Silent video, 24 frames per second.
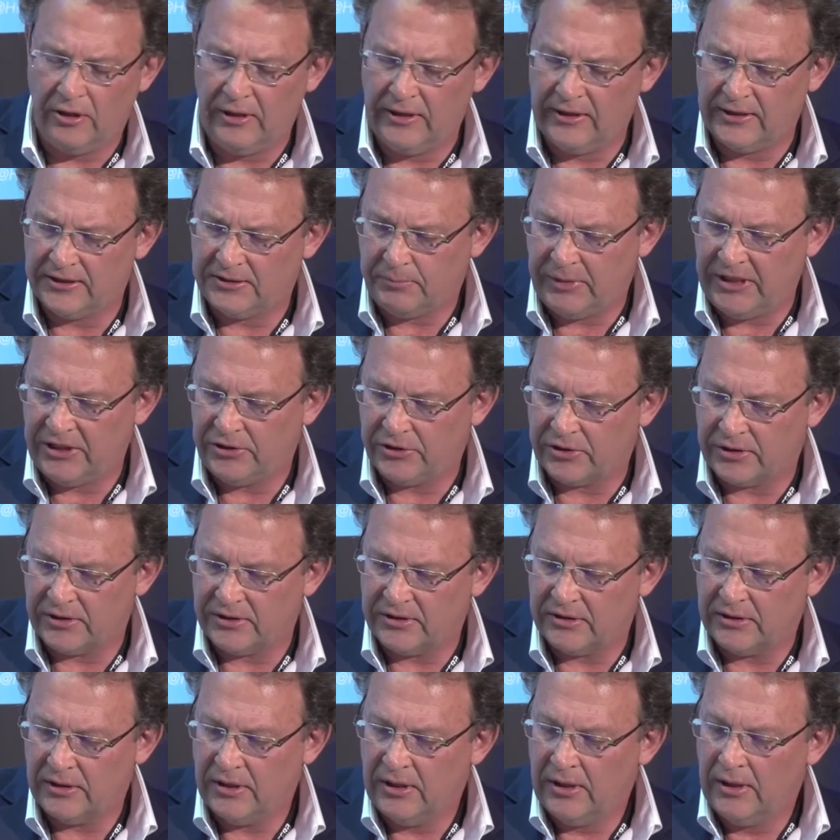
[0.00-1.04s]
earlier
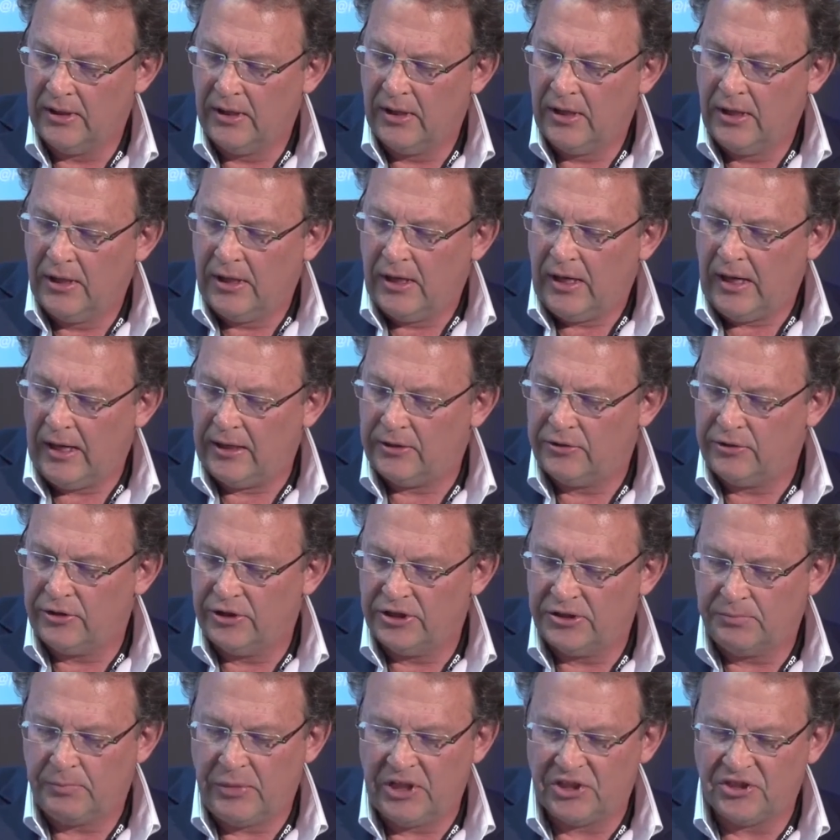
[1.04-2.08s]
speeches,
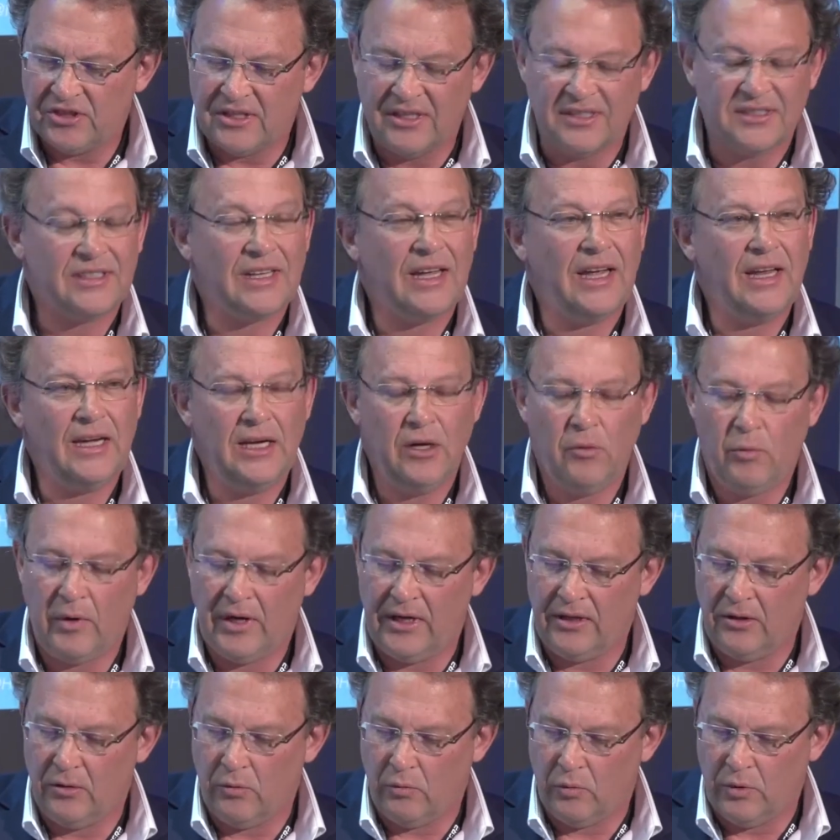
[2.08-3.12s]
to specialists
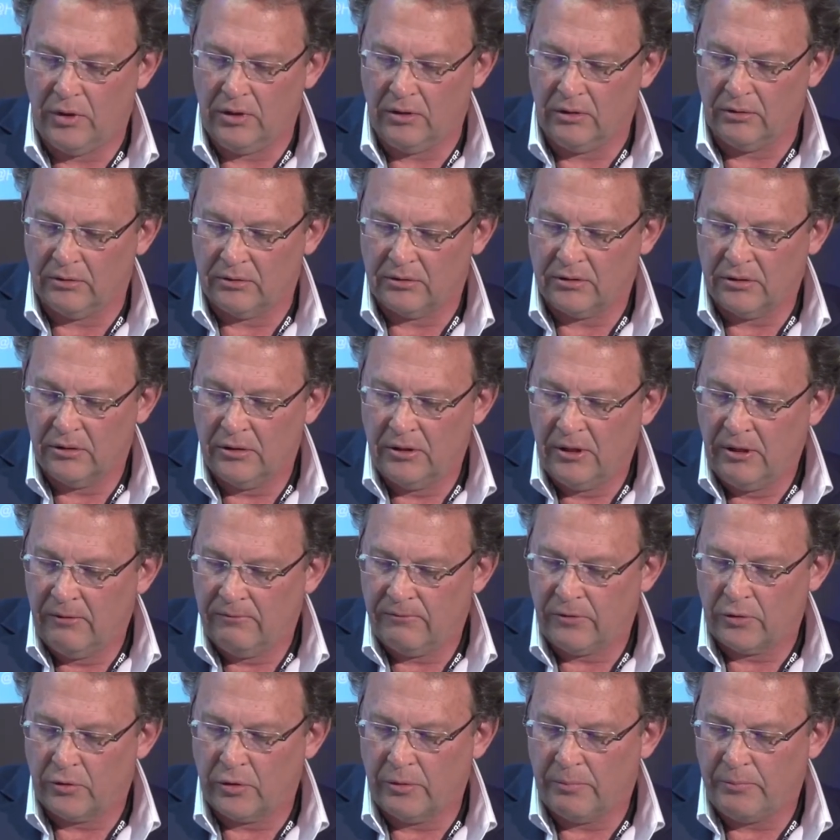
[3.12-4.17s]
anywhere in the world
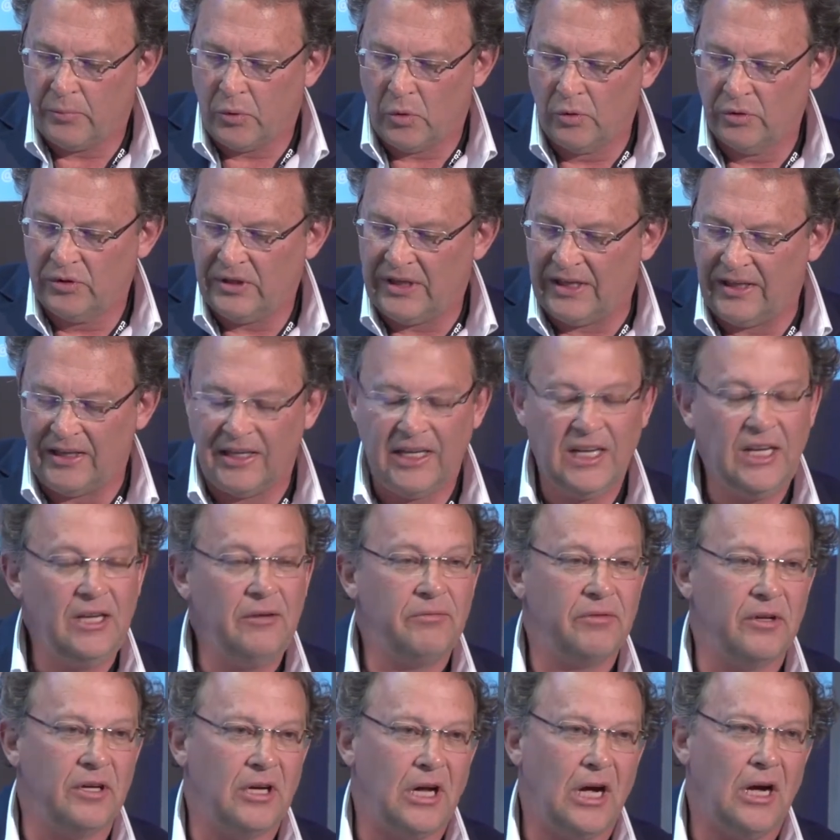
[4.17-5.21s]
for reporting,
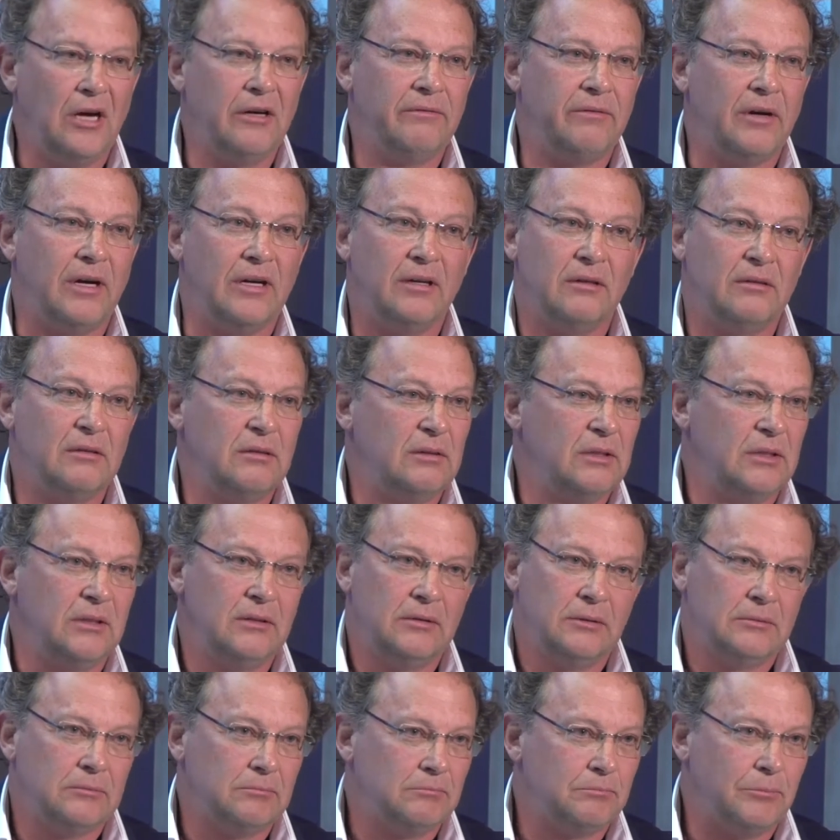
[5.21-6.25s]
even over
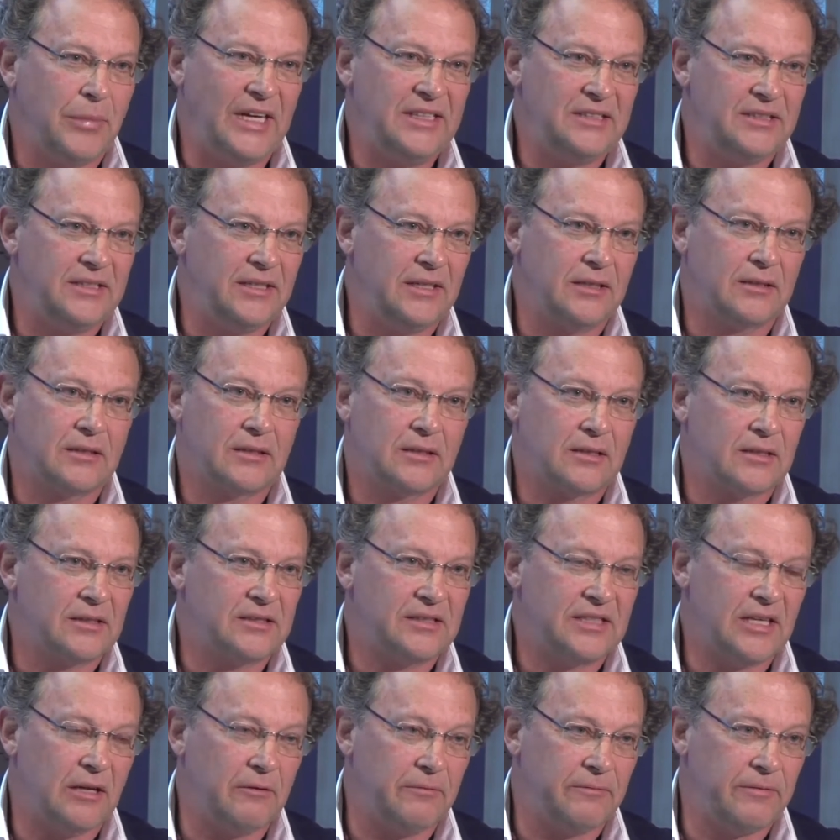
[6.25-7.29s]
basic
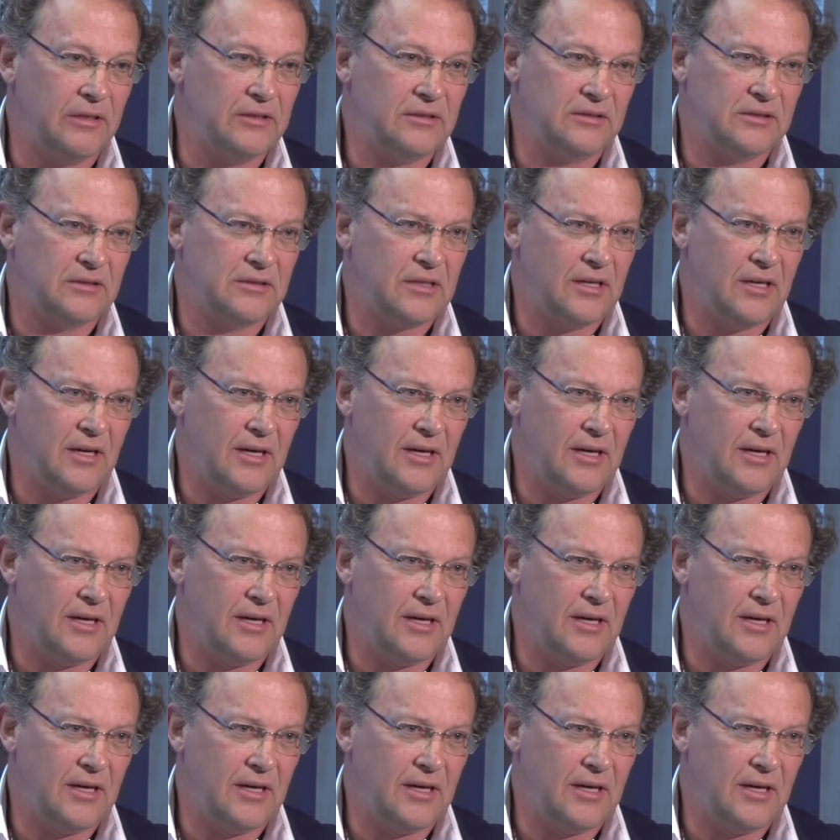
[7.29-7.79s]
cell phone